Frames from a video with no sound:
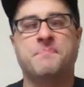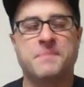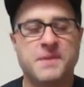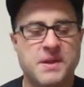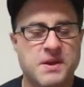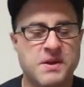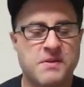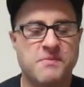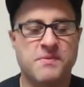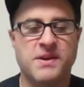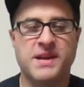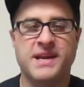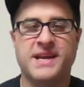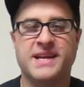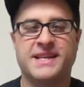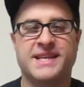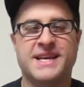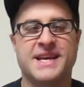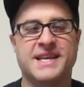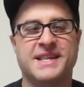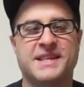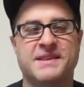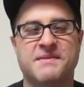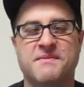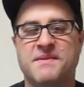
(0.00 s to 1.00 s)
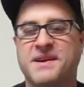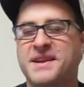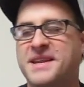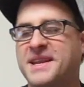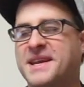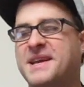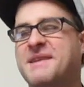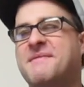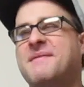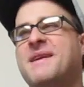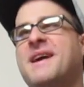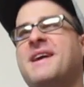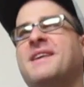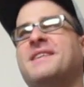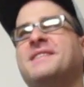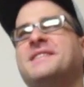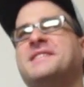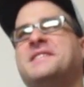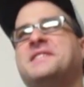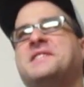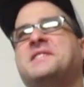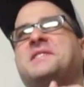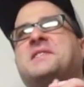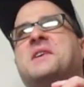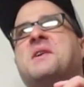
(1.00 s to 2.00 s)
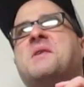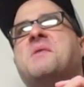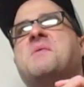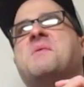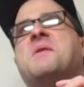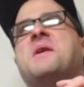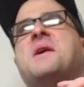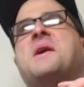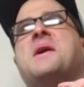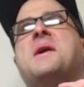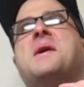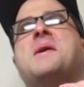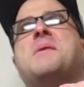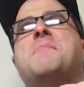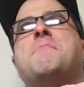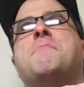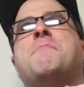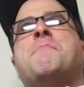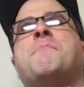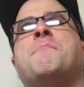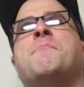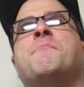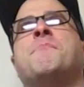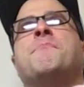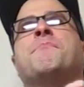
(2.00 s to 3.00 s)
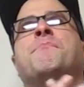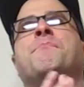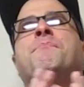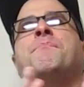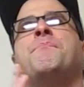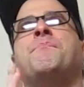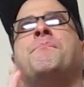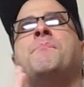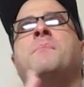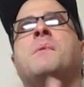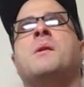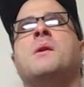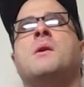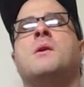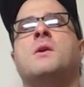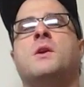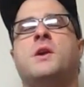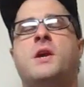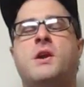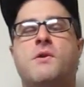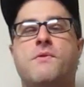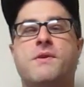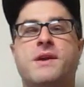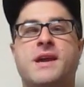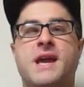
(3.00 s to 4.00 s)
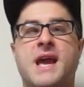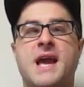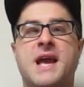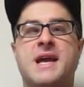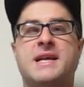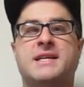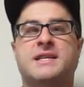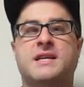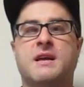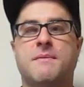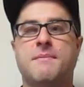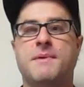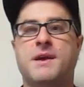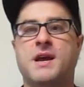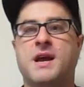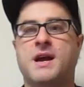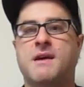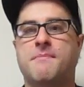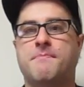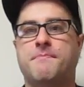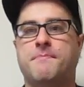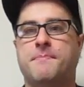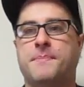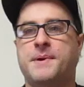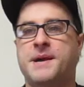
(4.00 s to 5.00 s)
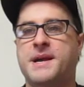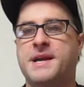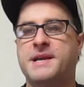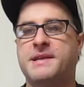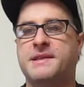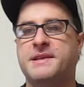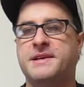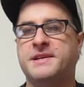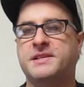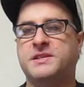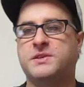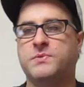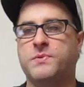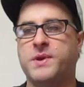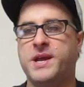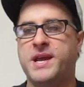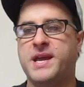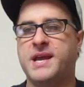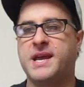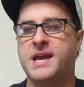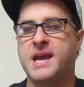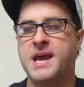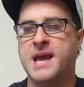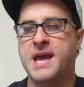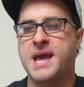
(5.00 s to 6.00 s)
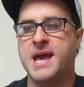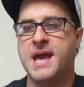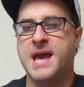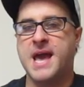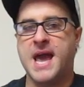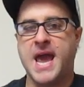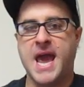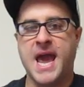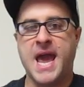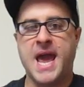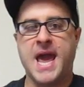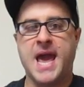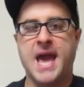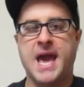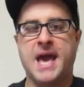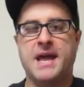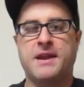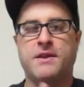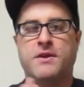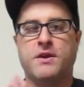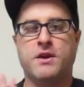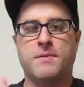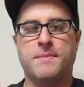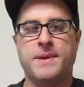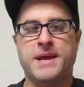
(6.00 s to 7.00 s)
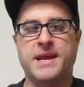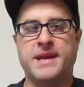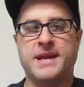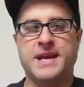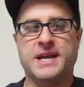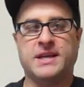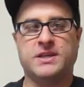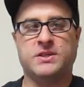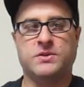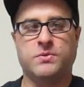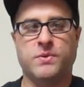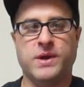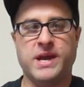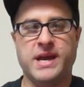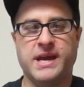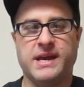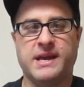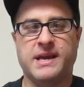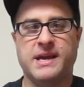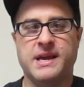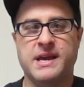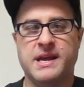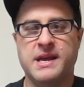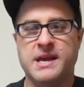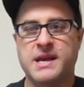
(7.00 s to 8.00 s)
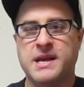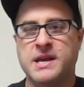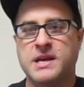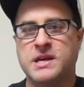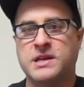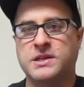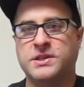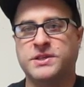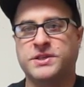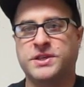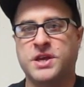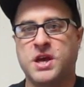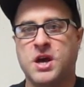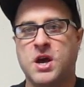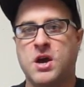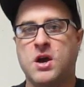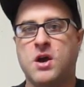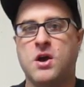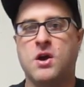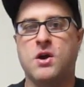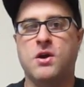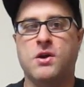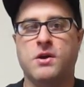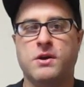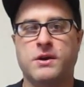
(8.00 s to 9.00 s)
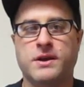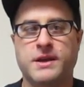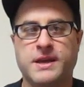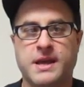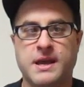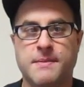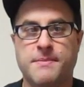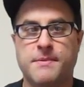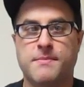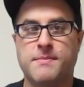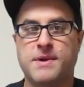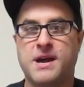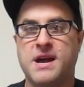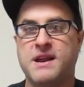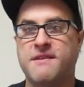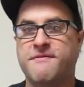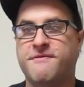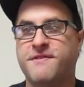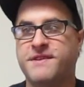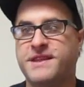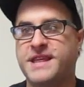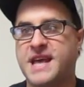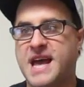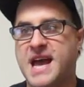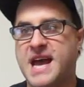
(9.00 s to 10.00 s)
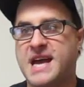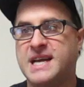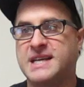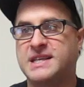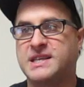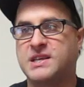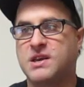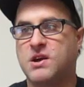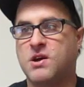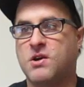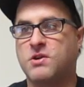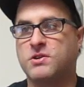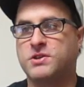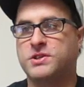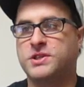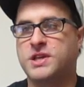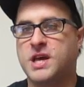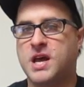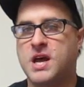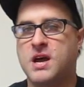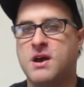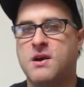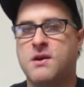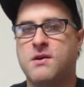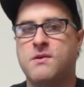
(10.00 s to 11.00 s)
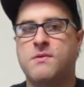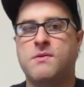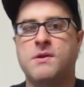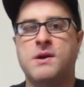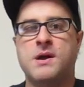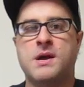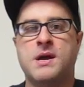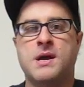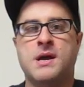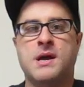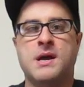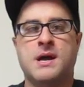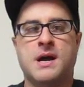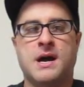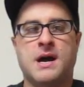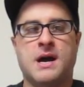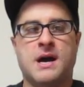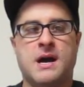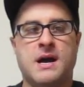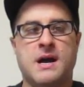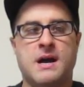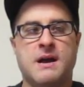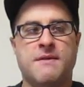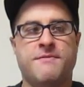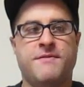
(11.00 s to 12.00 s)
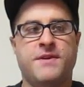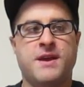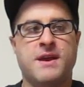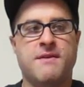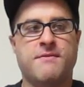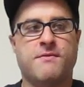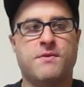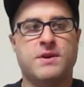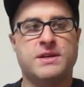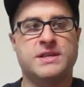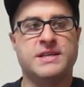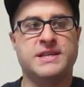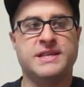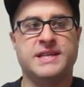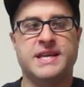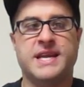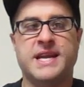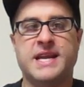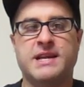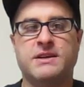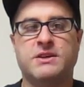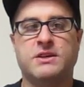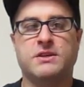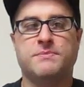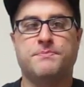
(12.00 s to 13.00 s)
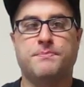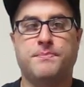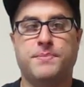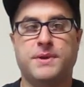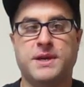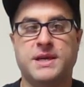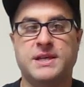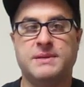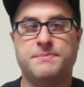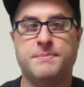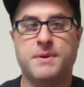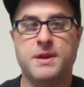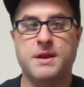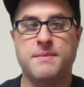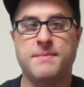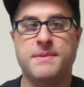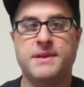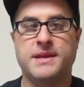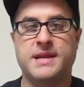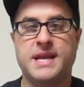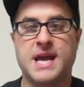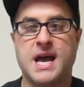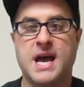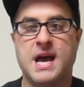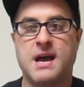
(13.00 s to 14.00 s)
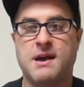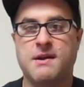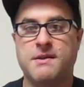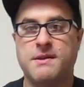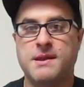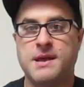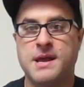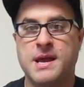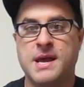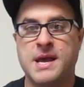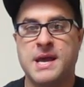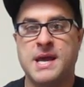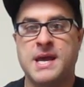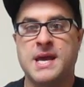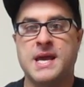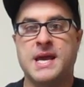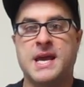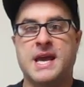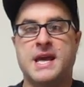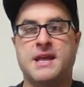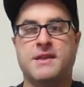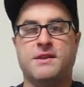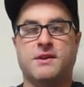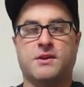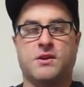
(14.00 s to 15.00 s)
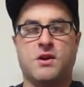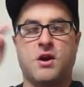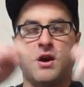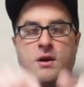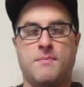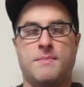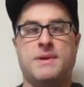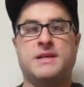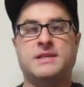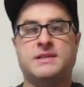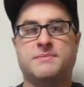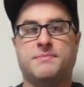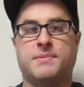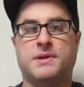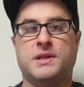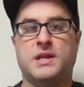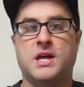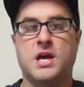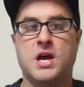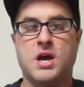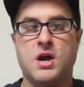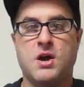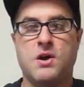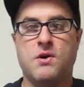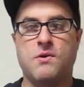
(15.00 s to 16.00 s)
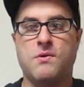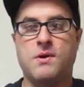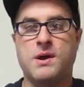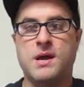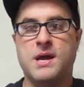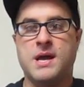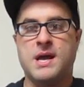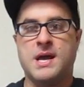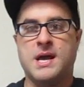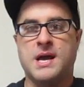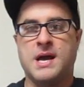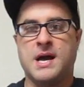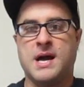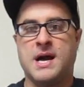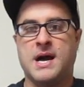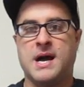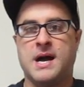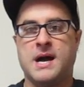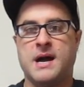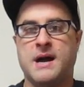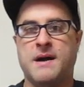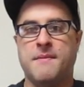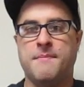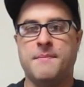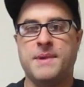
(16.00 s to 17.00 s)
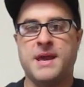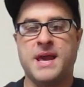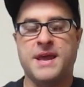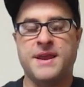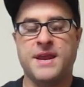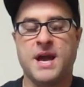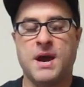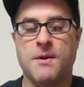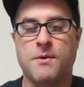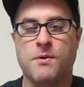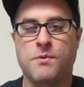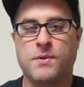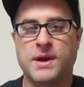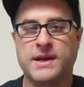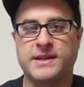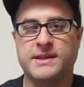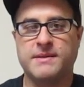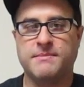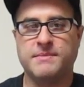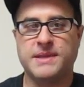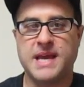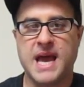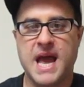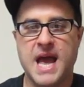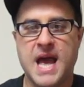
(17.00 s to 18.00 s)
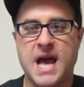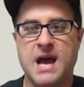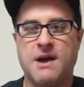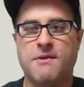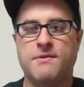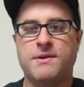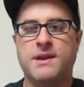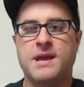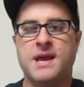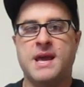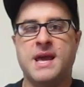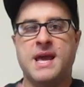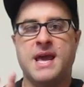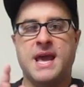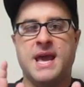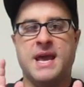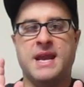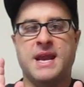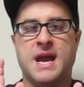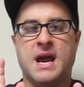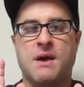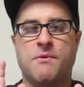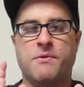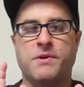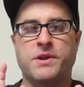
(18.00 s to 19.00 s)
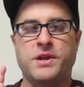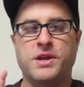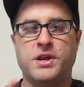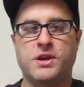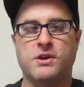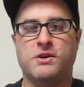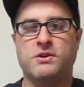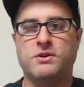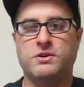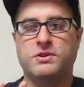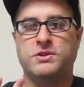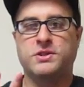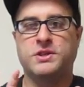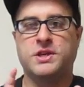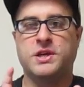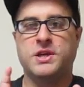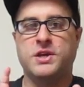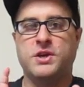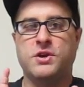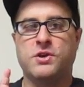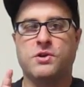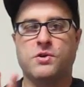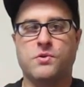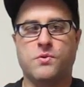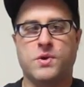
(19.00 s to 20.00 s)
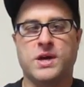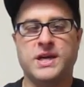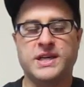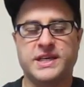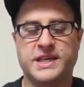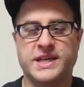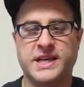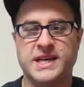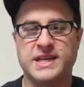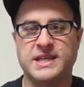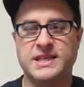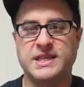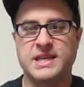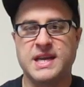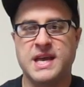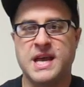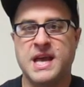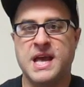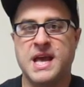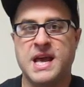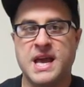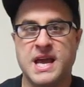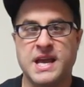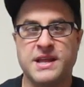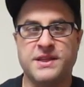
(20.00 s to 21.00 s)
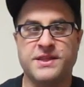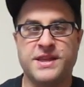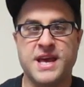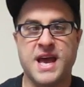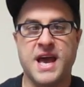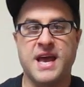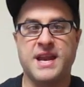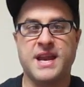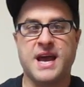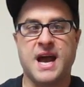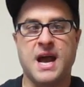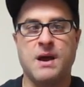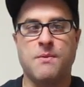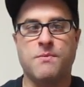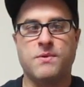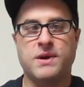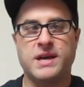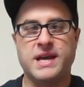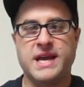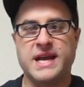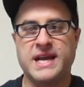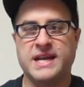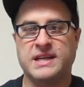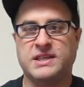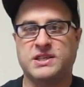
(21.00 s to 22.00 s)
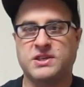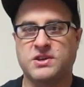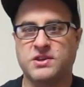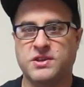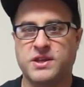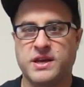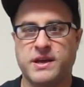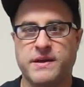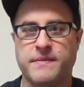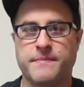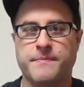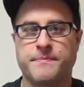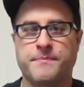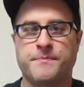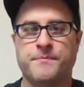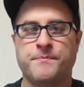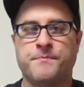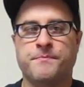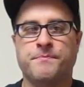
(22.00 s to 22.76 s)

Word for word: Couldn't really get that one to come out. So, um, Q&A is coming up by this week and going to be next week. So keep in mind for that. Also, uh, if you have questions any issues, please put them down in the comments below. Um, and I will write them down and I will use your questions and then I will answer them.